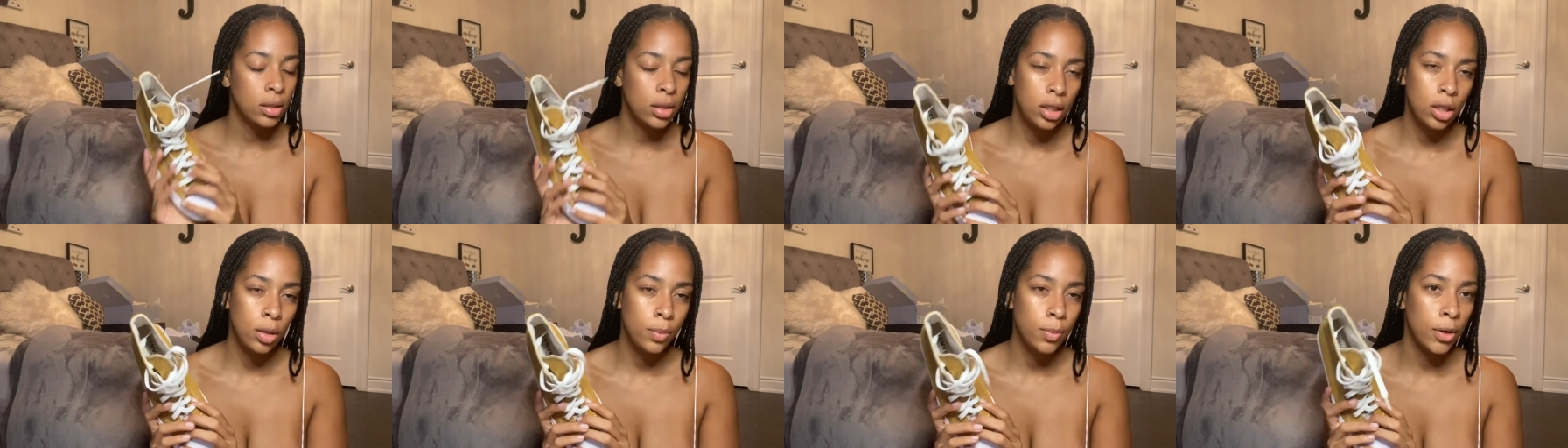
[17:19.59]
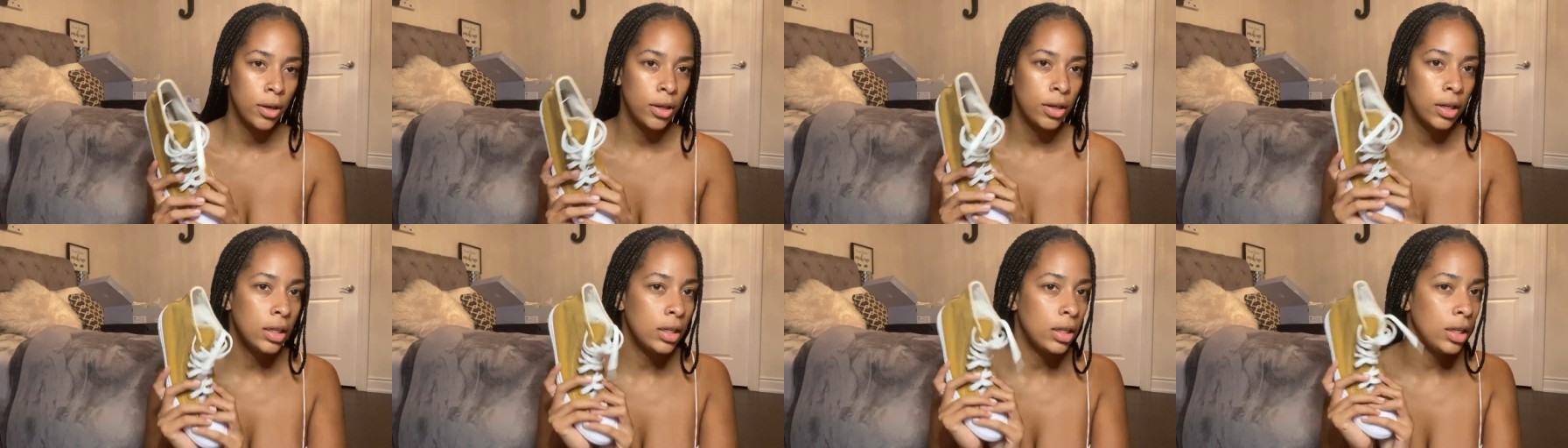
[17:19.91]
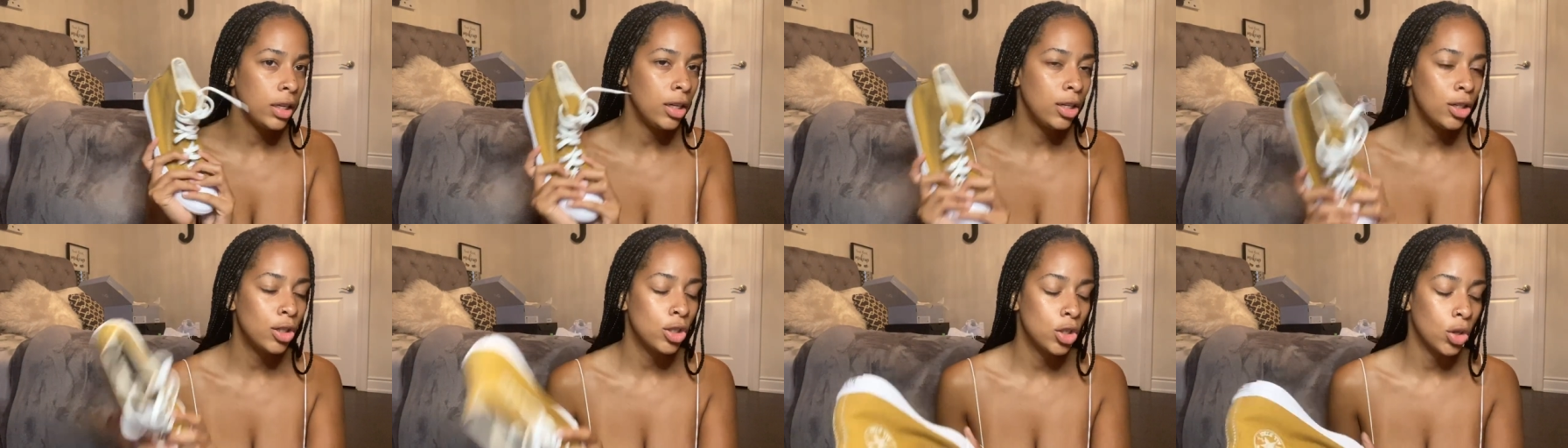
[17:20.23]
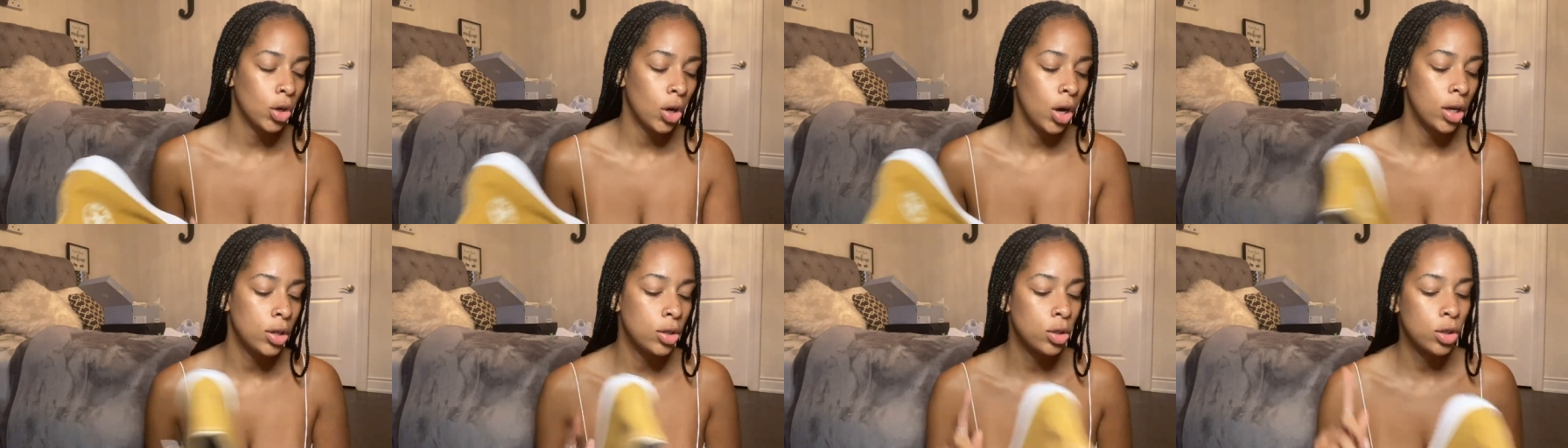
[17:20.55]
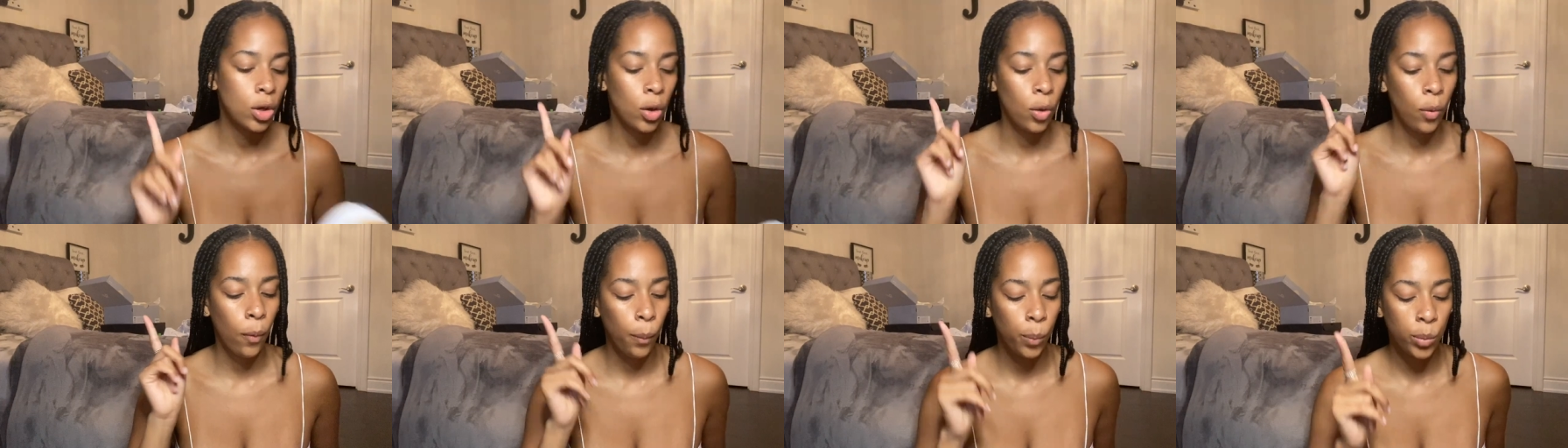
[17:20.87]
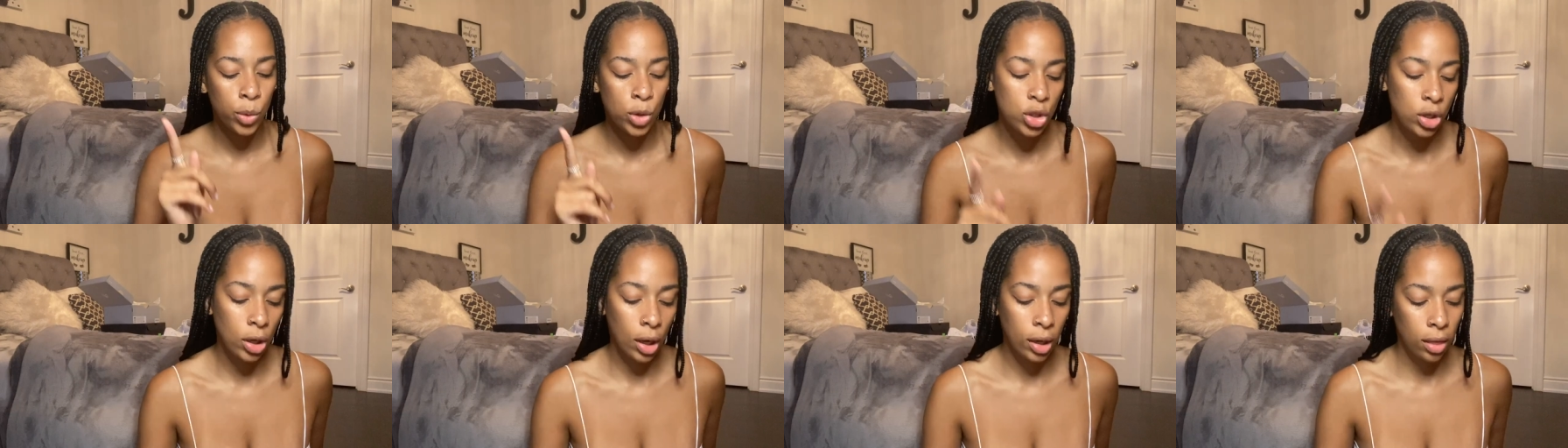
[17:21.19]
Little Burgundy, Toronto,
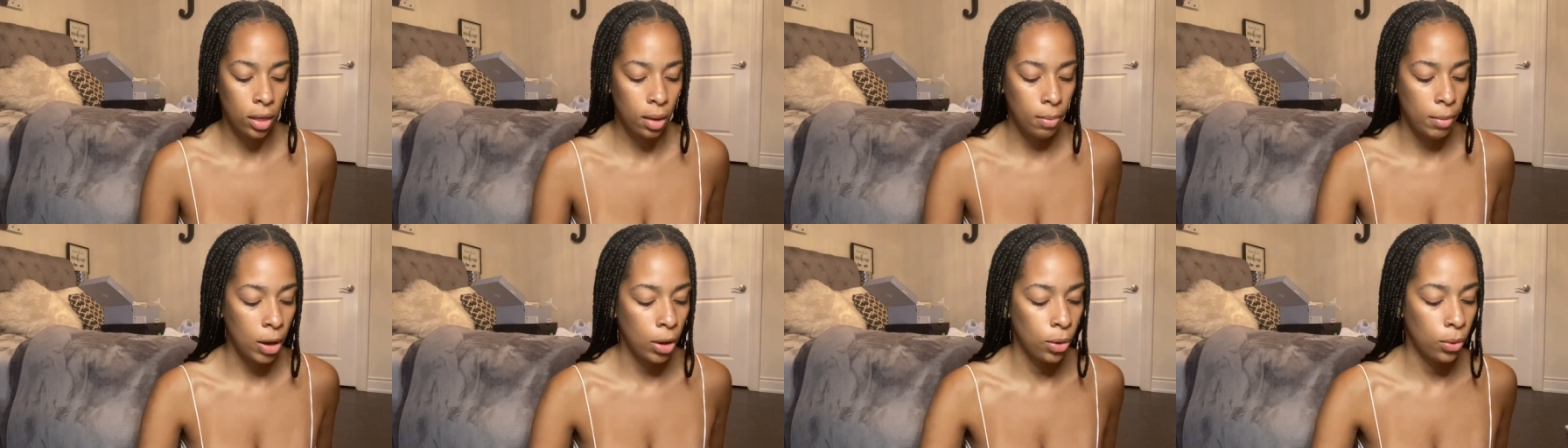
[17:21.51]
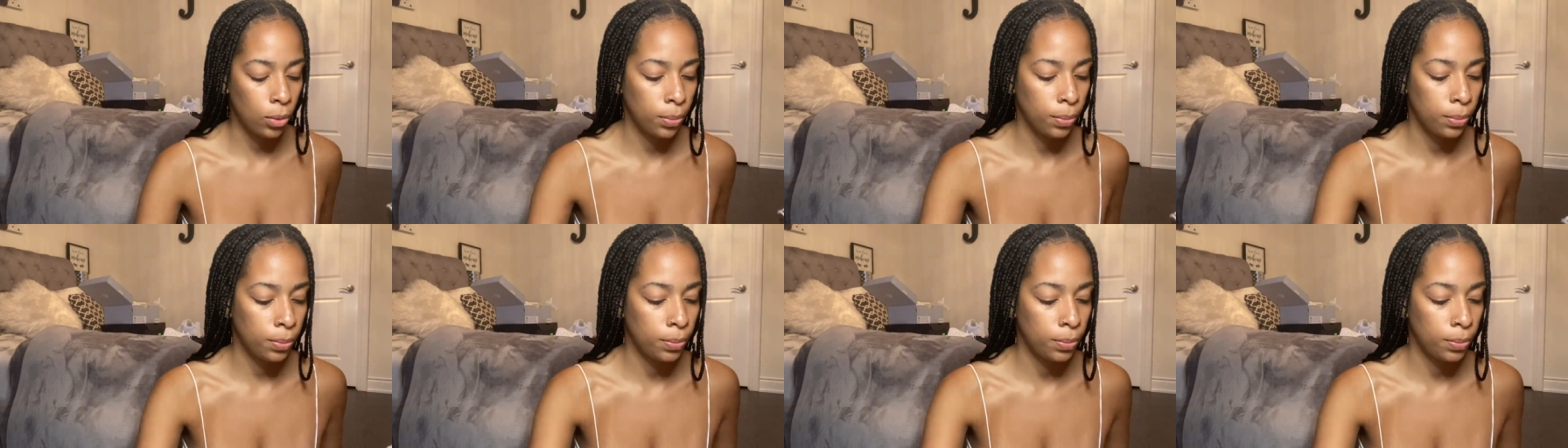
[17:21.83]
check them out.